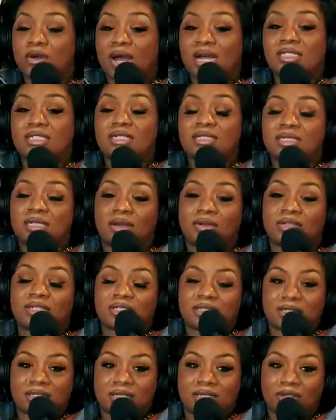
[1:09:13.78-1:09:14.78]
know i just saw
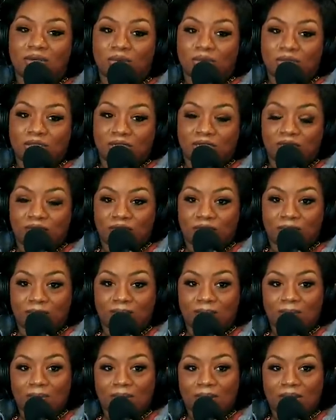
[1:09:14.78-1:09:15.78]
this thing on
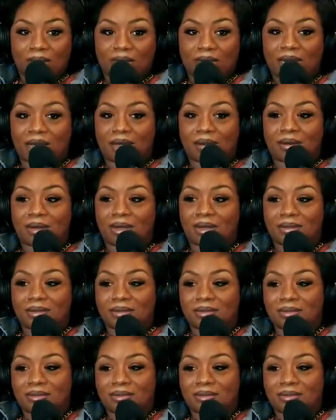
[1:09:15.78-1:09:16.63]
tv i'm, I'm driving